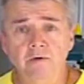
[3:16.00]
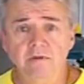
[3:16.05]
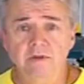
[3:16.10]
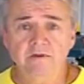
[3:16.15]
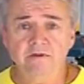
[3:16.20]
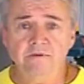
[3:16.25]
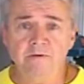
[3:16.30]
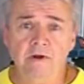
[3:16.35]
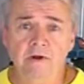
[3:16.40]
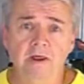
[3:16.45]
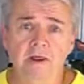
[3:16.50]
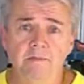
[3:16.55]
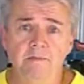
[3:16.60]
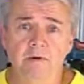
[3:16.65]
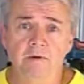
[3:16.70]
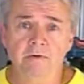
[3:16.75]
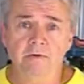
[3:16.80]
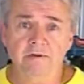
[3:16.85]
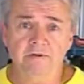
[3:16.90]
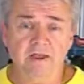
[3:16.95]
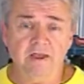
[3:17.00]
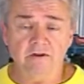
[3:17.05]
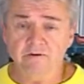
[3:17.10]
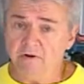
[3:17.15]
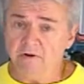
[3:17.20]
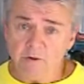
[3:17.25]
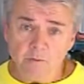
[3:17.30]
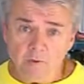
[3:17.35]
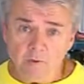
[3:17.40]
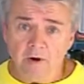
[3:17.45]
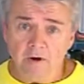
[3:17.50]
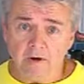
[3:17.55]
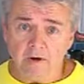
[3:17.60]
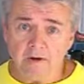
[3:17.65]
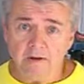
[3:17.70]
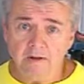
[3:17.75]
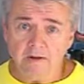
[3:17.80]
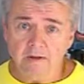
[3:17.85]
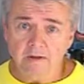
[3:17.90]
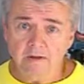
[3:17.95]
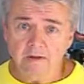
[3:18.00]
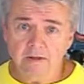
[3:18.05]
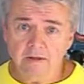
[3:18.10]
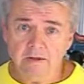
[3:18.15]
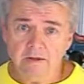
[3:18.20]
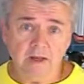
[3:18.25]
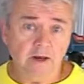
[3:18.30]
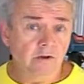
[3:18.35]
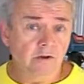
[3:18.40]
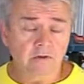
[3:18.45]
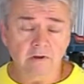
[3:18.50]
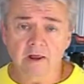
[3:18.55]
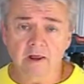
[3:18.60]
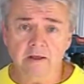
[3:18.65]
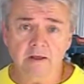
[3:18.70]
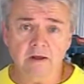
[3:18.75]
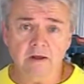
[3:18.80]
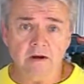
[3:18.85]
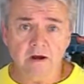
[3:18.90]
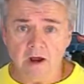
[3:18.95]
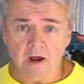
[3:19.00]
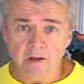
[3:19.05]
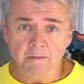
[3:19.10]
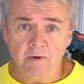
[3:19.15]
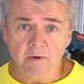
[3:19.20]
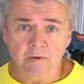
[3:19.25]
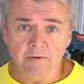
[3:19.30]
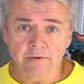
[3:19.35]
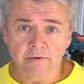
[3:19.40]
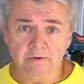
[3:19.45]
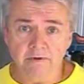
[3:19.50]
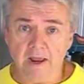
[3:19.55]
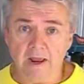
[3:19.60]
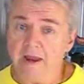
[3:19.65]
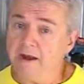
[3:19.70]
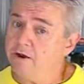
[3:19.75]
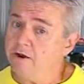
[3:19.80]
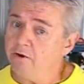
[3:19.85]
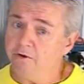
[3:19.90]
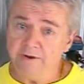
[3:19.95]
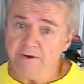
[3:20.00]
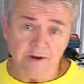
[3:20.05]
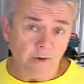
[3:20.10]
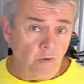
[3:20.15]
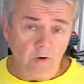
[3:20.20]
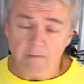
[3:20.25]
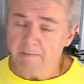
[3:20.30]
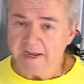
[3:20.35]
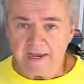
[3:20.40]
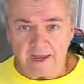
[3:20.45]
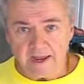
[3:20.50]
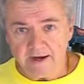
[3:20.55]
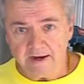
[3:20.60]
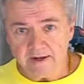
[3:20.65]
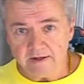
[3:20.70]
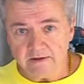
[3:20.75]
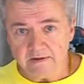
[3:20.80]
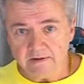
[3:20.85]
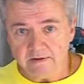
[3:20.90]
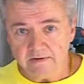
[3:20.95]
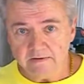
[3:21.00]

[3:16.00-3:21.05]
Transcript: these rocket motors actually work? They're not like a car motor and not at all mechanical.